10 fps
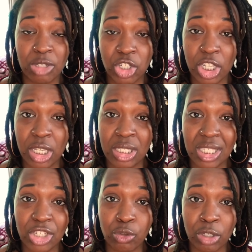machines
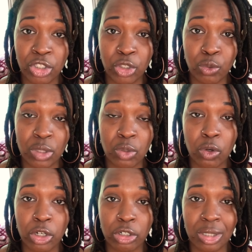that you can use in
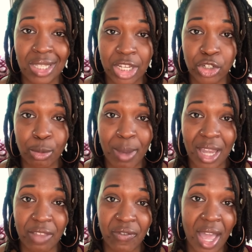order to test your
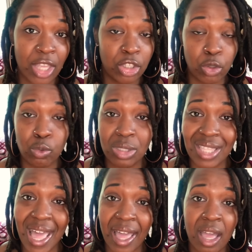body fat, use
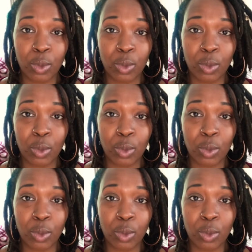that.